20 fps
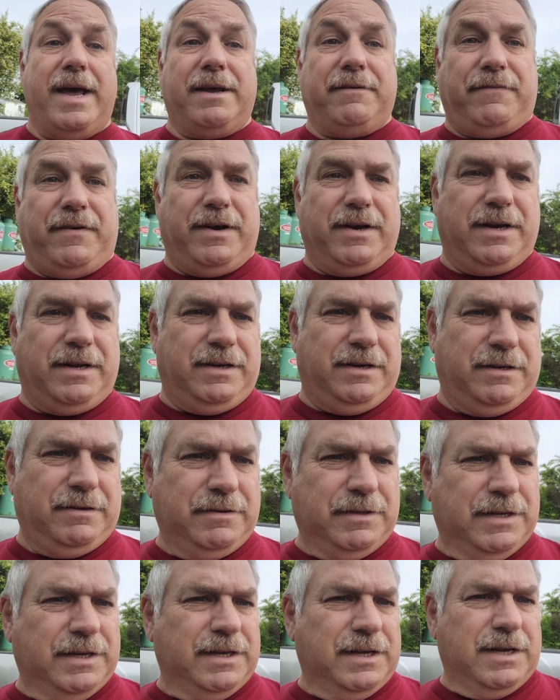If I'm going to
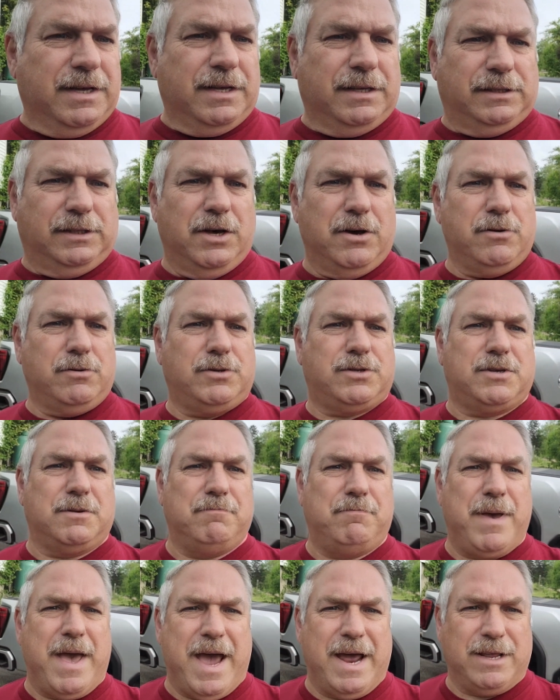load some
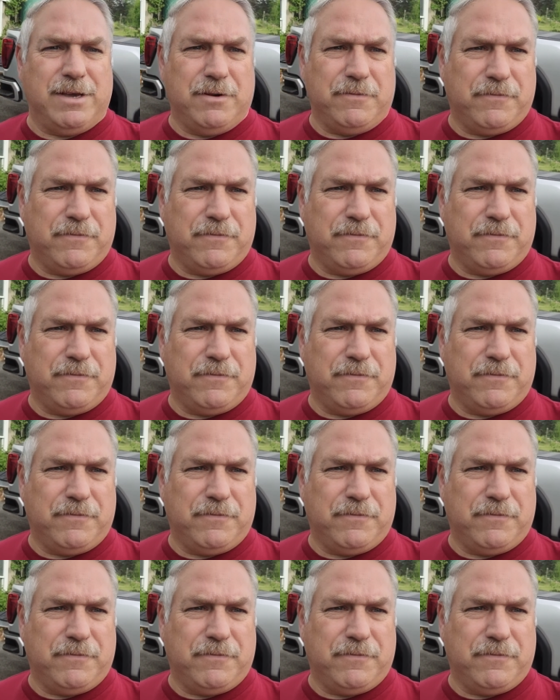patio